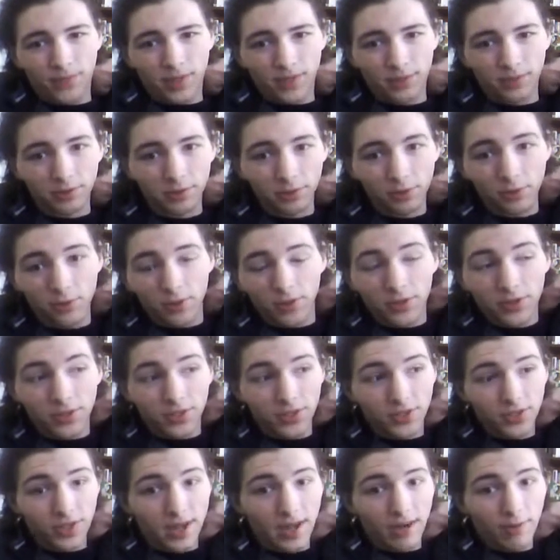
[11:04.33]
lures
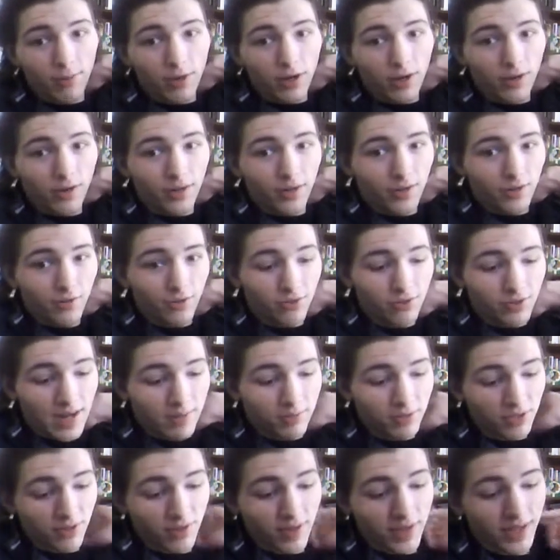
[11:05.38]
Skywalker into a
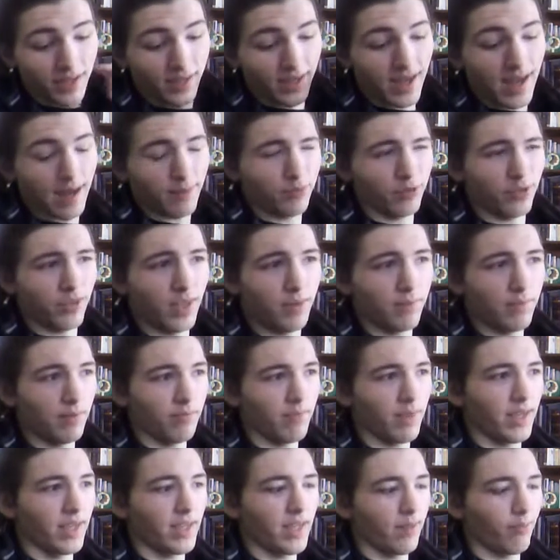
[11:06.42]
trap so he can capture them and
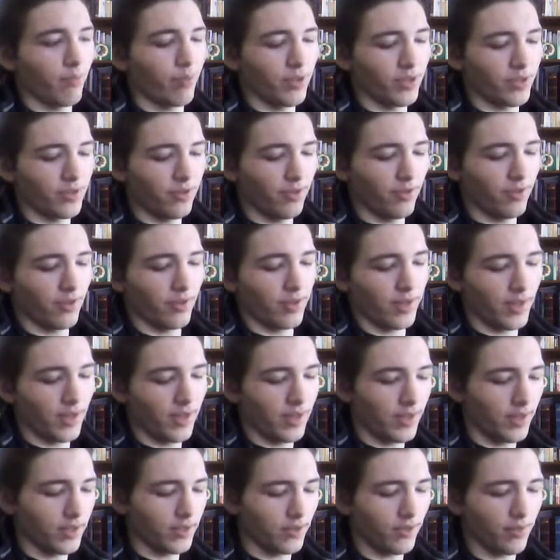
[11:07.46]
make a prisoner.
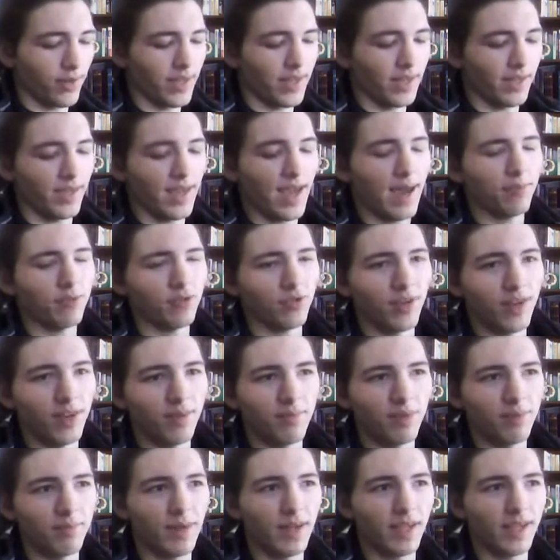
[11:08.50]
So he can capture
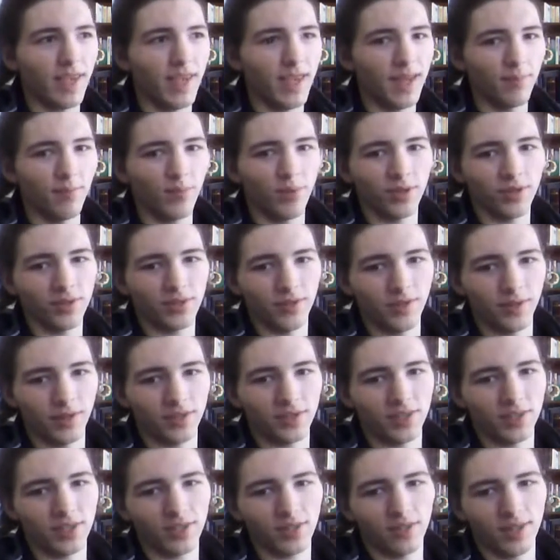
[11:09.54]
him and make a prisoner
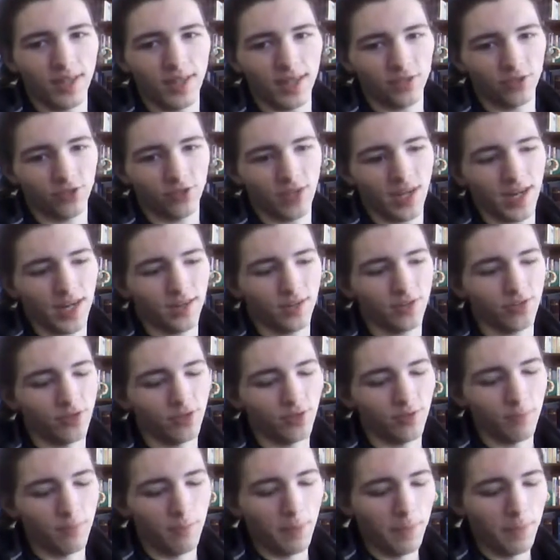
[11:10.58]
exchange.